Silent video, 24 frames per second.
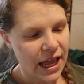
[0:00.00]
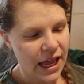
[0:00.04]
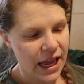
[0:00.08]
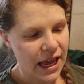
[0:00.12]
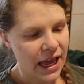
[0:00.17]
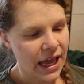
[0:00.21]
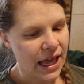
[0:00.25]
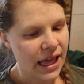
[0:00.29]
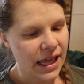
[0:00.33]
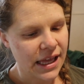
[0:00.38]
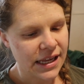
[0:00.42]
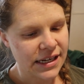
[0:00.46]

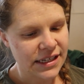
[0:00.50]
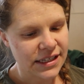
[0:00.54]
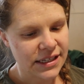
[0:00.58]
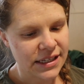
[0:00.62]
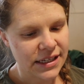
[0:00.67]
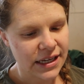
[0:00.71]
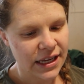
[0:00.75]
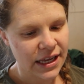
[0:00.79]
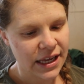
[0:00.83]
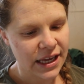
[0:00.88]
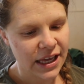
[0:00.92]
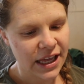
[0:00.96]
and
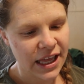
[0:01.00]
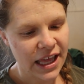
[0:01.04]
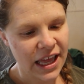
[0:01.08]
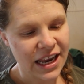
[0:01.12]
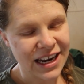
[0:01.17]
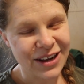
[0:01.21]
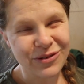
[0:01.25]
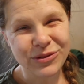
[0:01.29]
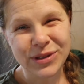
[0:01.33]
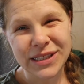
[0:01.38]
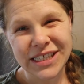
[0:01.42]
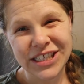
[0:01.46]

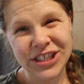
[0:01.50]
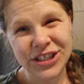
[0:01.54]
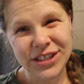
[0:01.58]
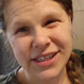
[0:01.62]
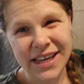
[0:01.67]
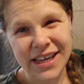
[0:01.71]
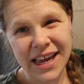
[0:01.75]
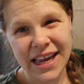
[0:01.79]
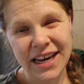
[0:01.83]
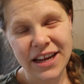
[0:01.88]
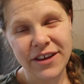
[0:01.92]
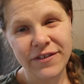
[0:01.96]
and it was
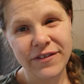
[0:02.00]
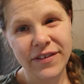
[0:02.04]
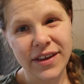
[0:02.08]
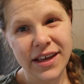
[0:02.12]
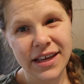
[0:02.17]
just kind of